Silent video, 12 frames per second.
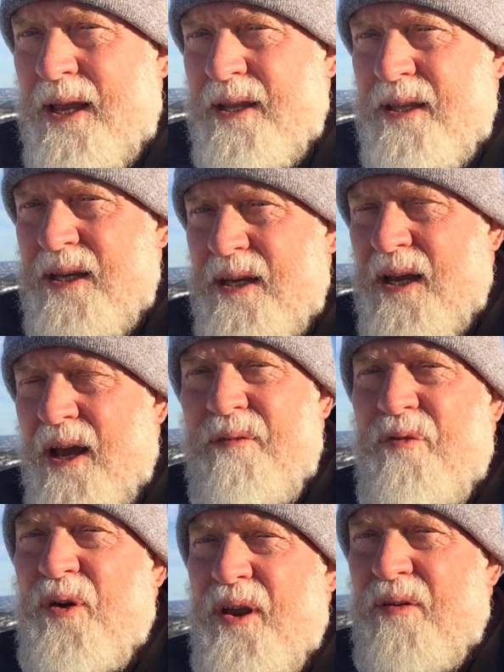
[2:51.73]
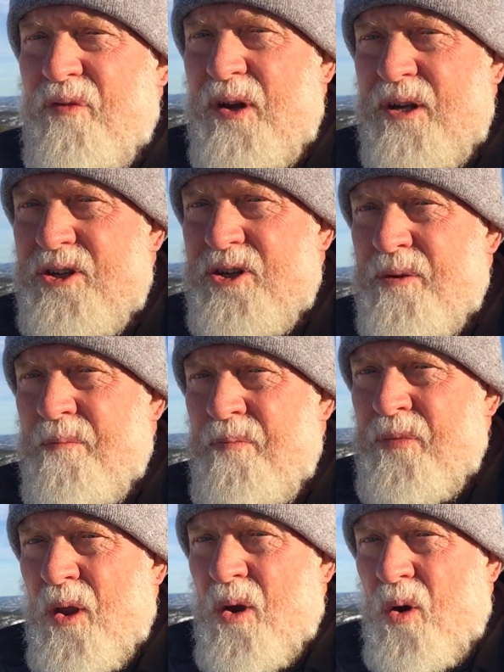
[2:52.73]
and the unforgiveness
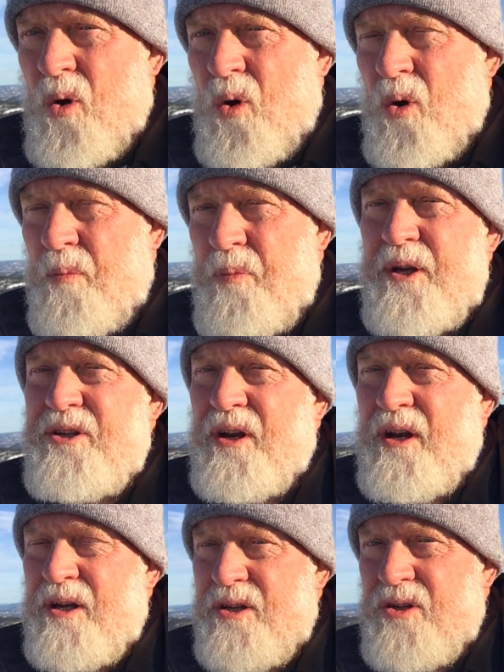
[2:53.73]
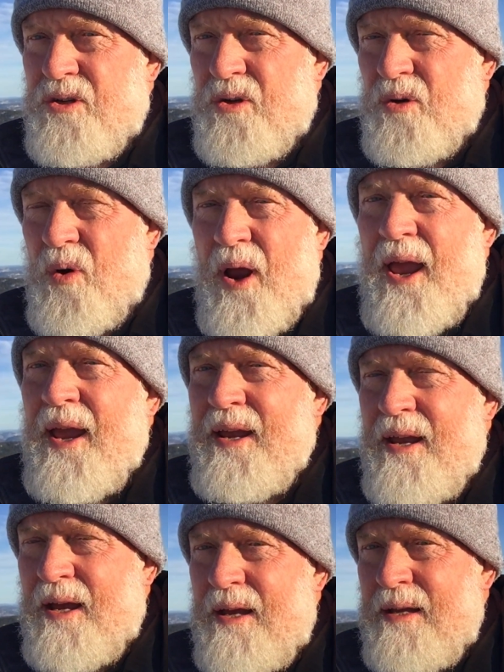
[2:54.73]
or bitterness or
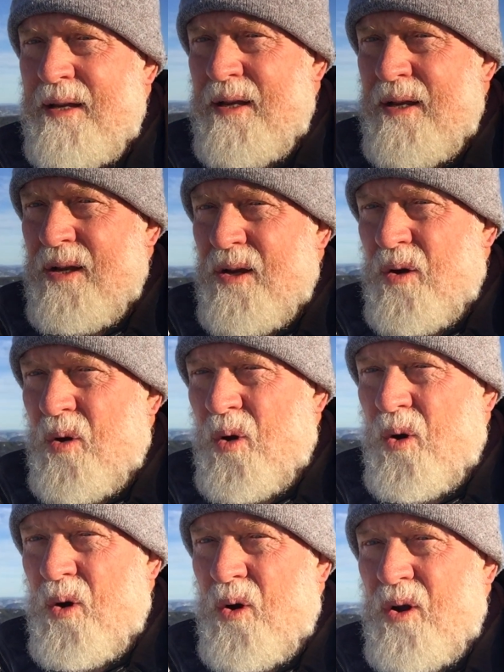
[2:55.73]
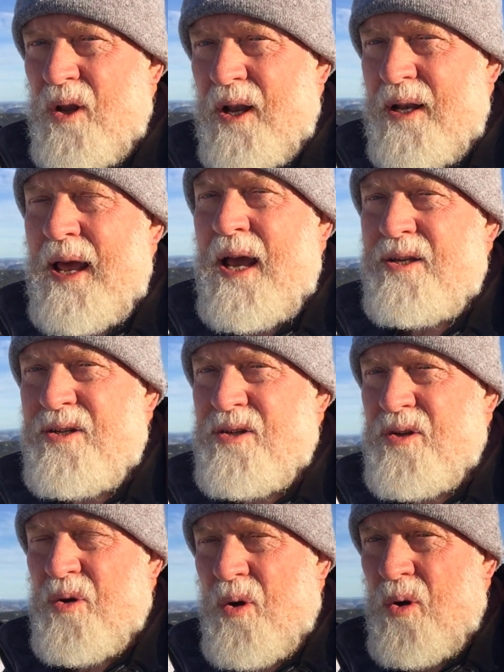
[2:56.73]
anger or
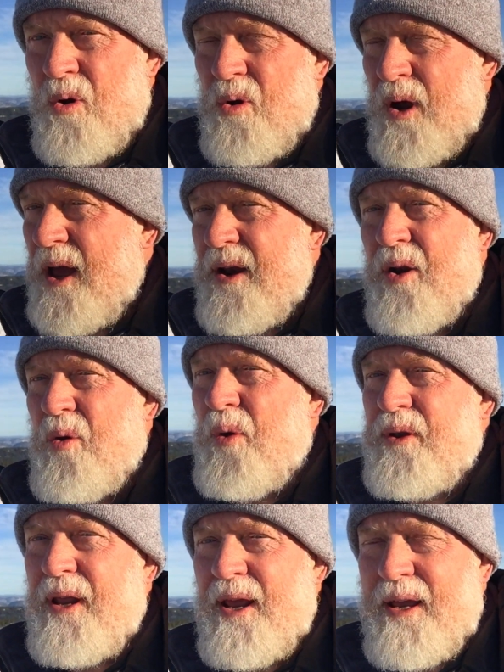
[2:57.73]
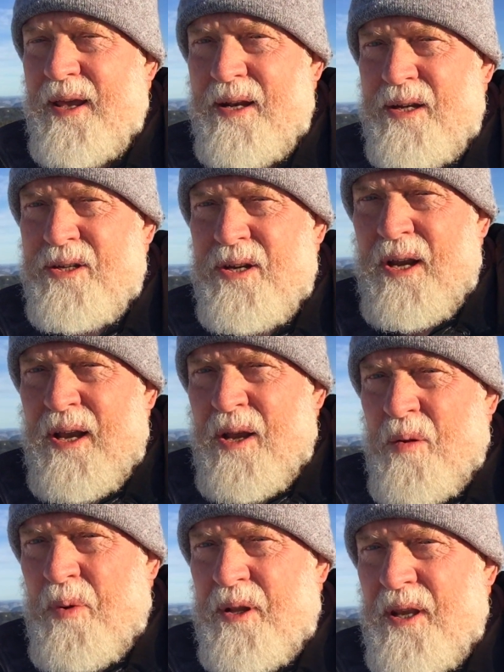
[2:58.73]
lust or I don't know what the heck it is.
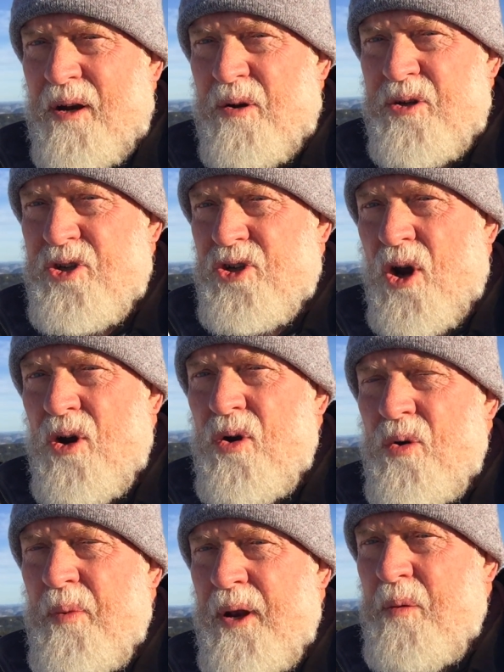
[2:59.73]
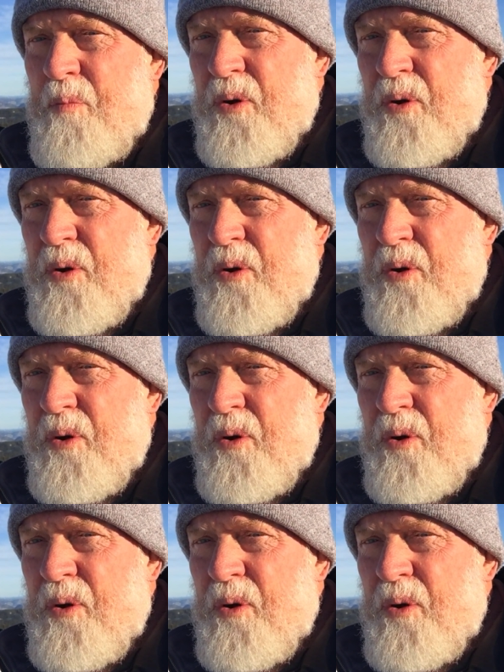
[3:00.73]
But there are so many